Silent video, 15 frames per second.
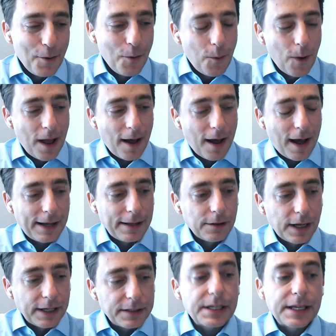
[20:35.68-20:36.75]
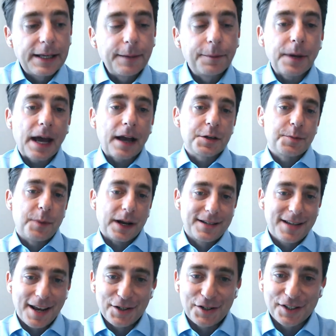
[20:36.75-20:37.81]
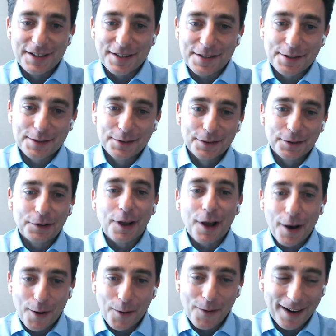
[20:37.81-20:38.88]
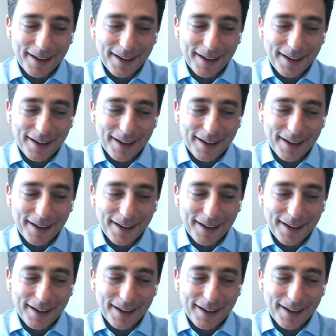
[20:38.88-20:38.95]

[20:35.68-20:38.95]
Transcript: Well, I like to keep expectations low.